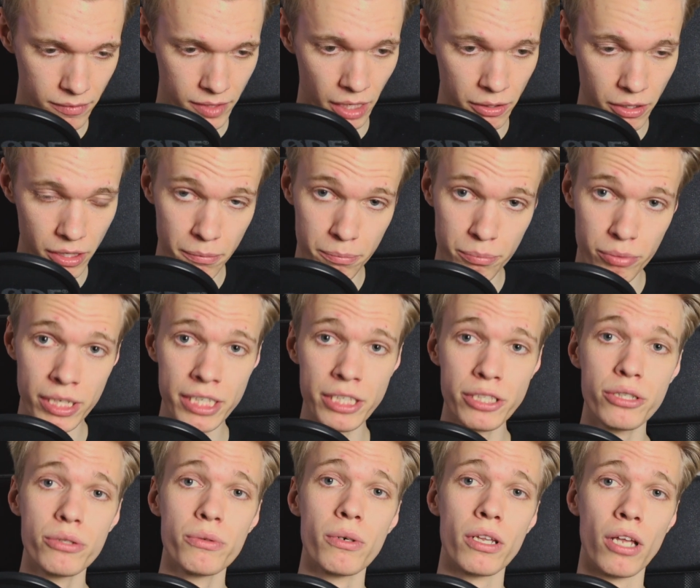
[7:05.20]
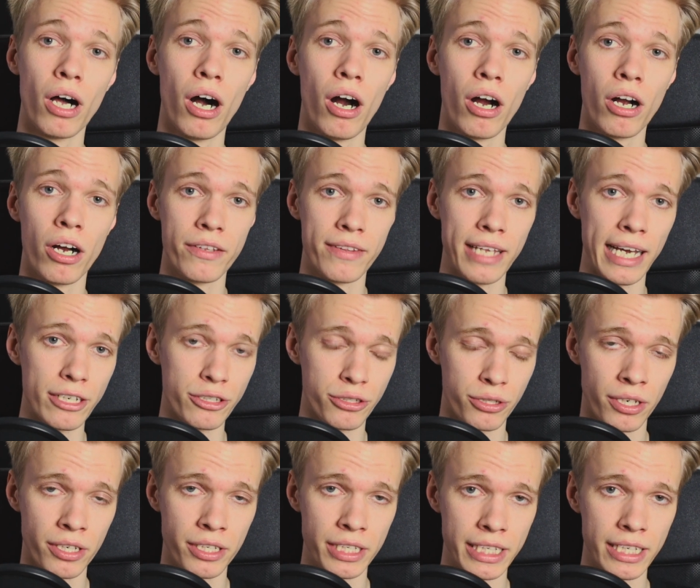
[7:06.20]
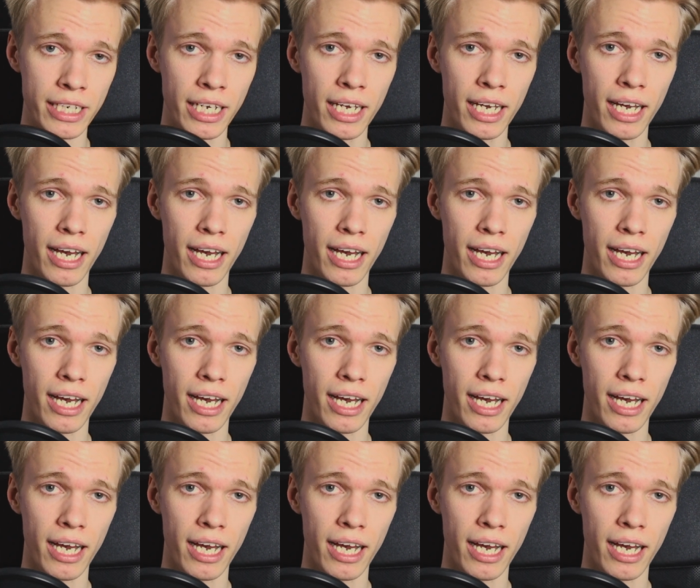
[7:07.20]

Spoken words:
I'm going to bring you along on that journey.